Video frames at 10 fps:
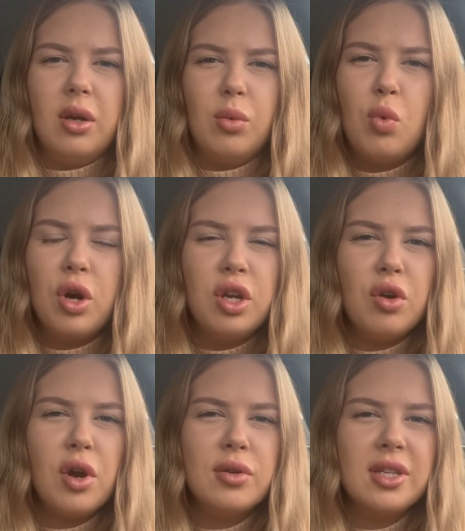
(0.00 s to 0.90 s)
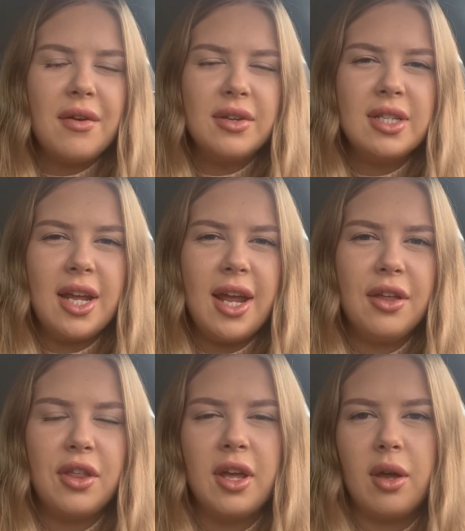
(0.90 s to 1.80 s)
one euro 70, I
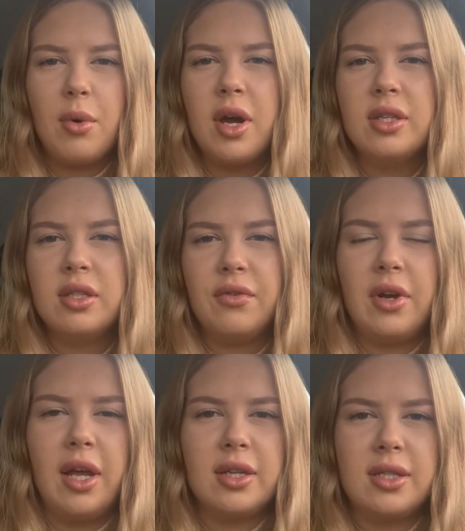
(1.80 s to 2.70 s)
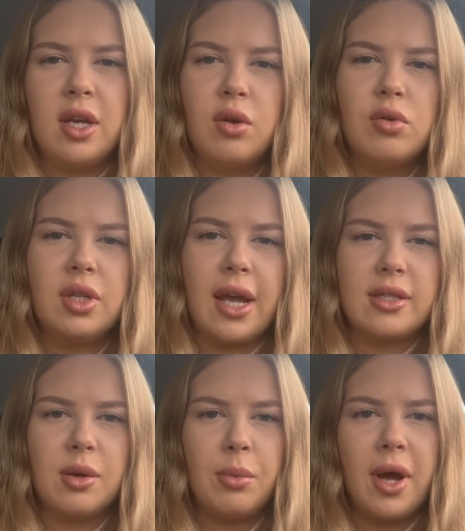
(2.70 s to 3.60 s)
think it was, for like a single to get
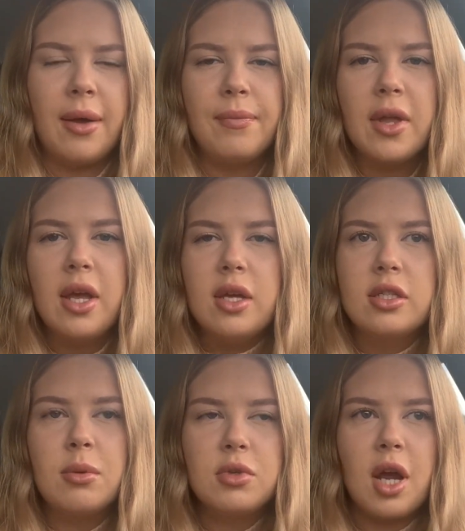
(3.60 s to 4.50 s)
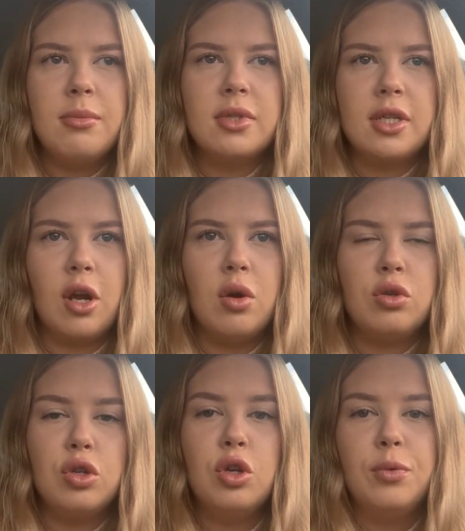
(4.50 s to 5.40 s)
somewhere. Sometimes to go
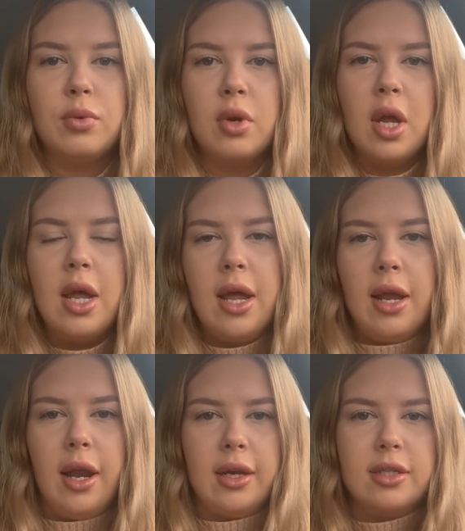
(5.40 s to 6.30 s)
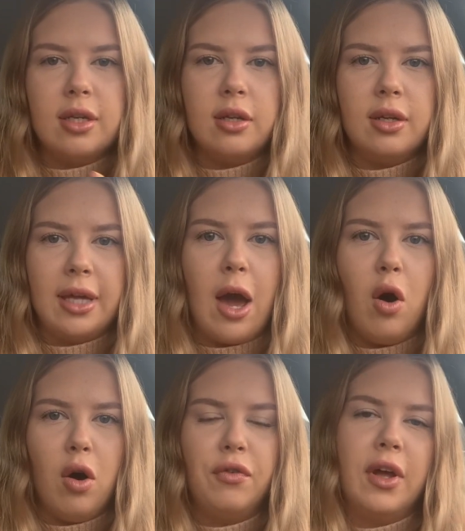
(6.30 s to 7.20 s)
to, like to get
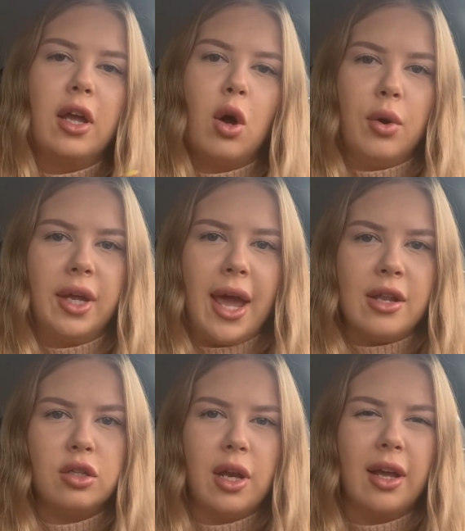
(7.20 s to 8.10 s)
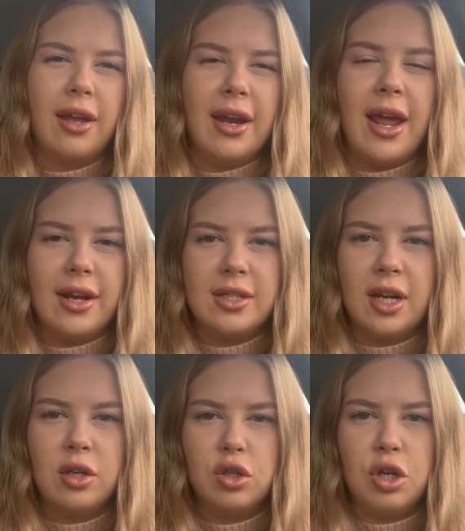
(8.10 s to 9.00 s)
off and go on again, so like a
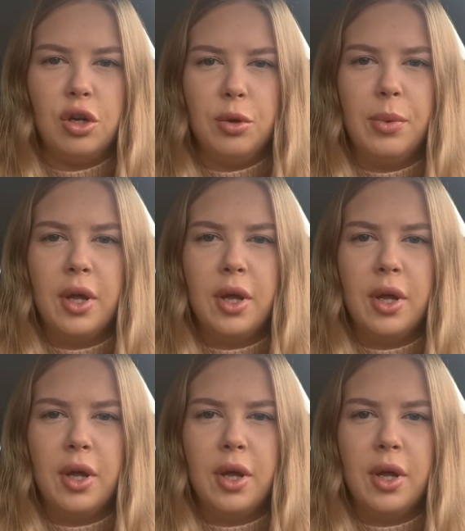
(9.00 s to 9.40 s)
connecting tube,